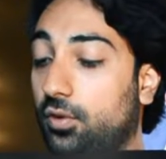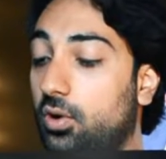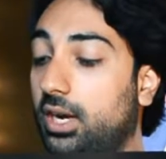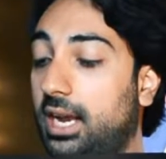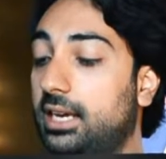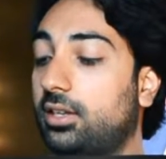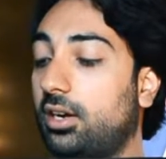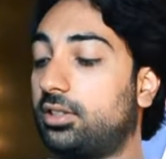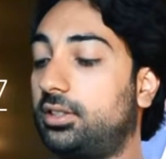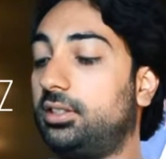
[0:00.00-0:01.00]
4K
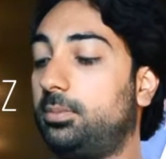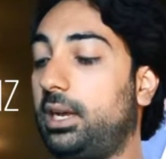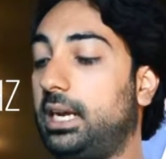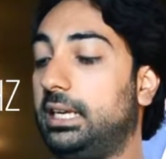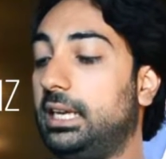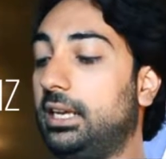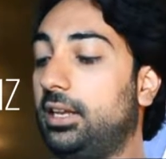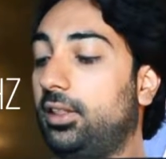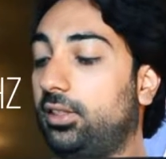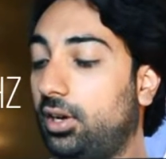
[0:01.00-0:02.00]
touch display,
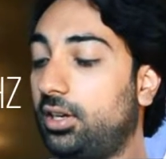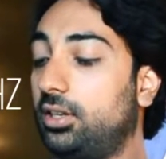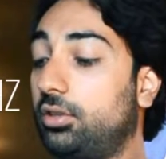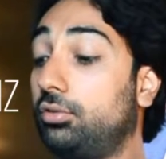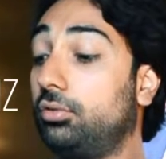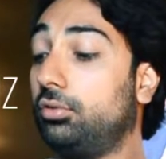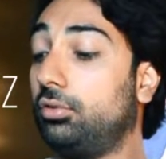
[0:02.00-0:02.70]
32